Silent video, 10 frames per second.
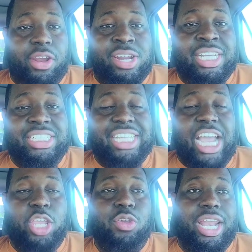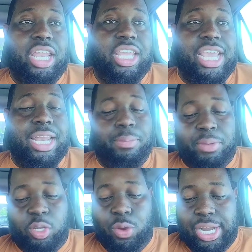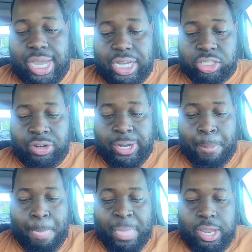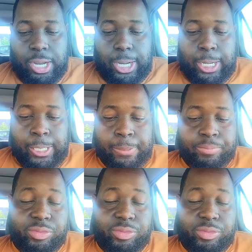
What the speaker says: And that's just how you got to look at it, be quite honest, all right?